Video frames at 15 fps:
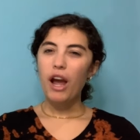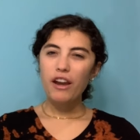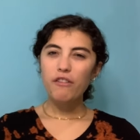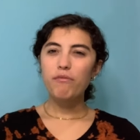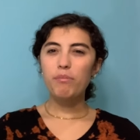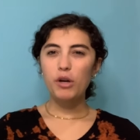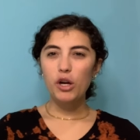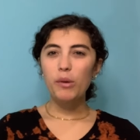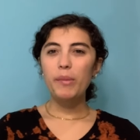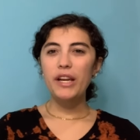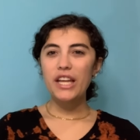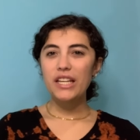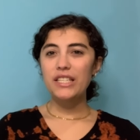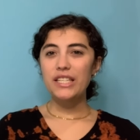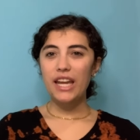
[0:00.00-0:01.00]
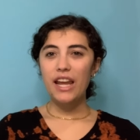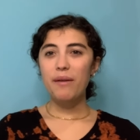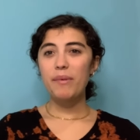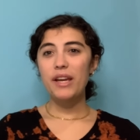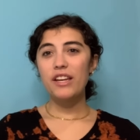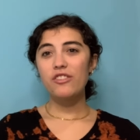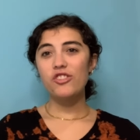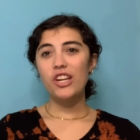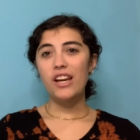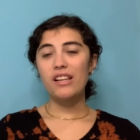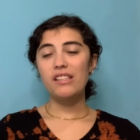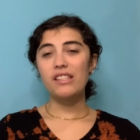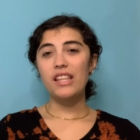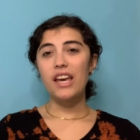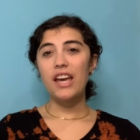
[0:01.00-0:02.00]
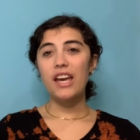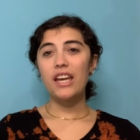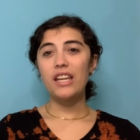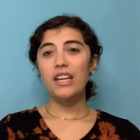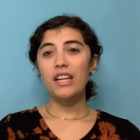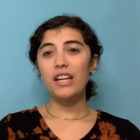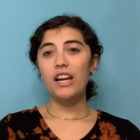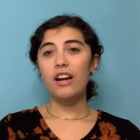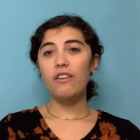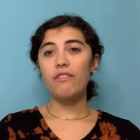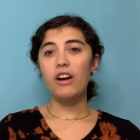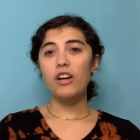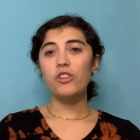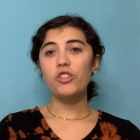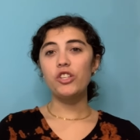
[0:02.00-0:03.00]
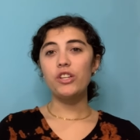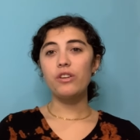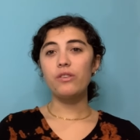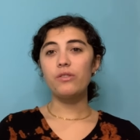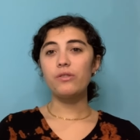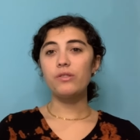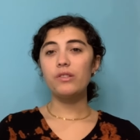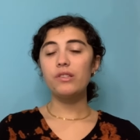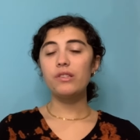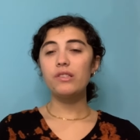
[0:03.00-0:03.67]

kind of permanent damage as then Caravaggio's